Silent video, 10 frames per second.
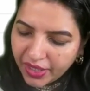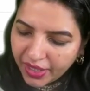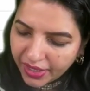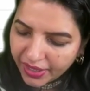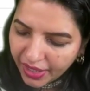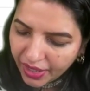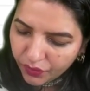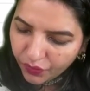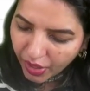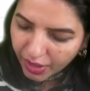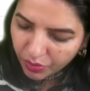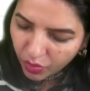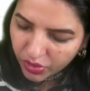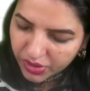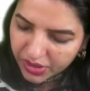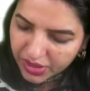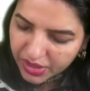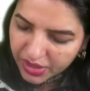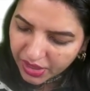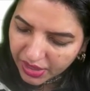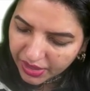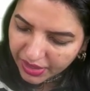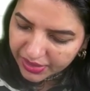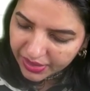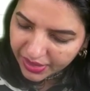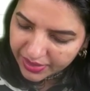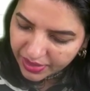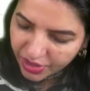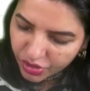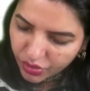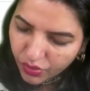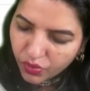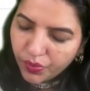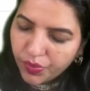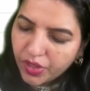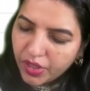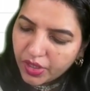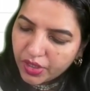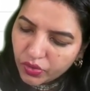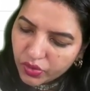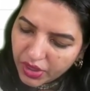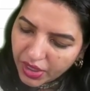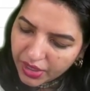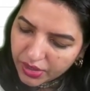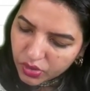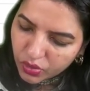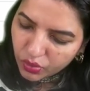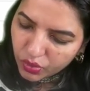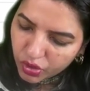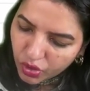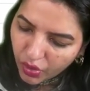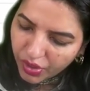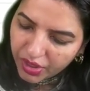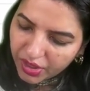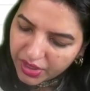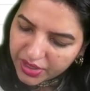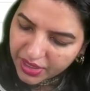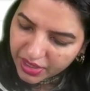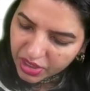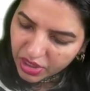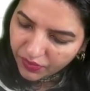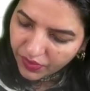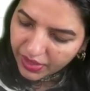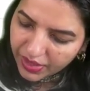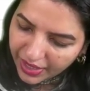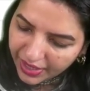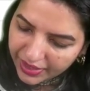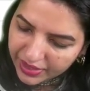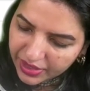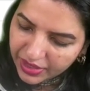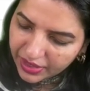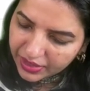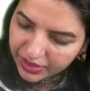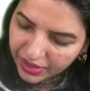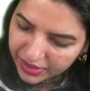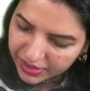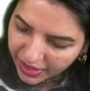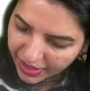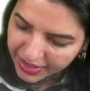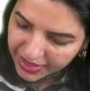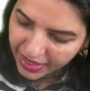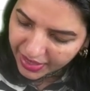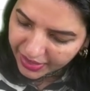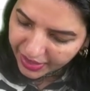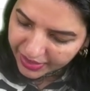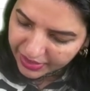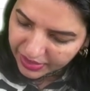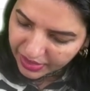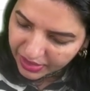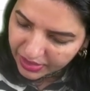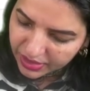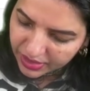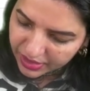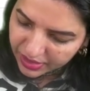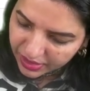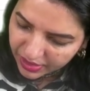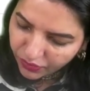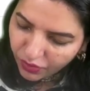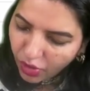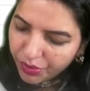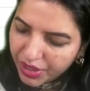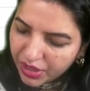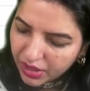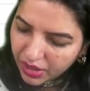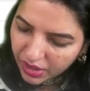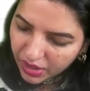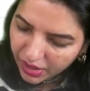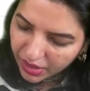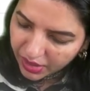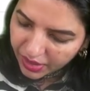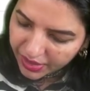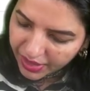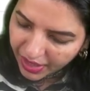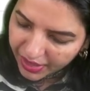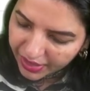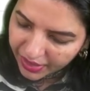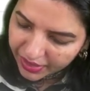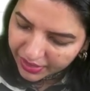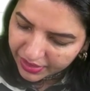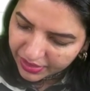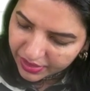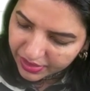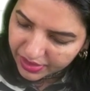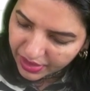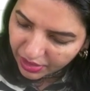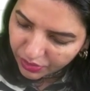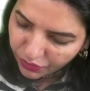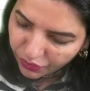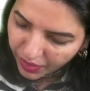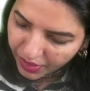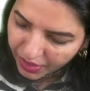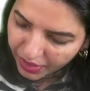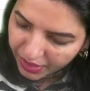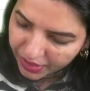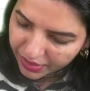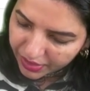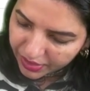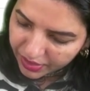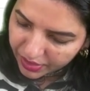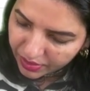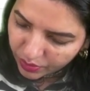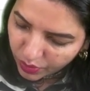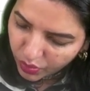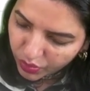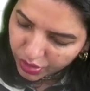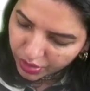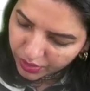Again, one more cysteine, there is an SH group. So these two join in such a way that these S and S is forming a disulfide bond.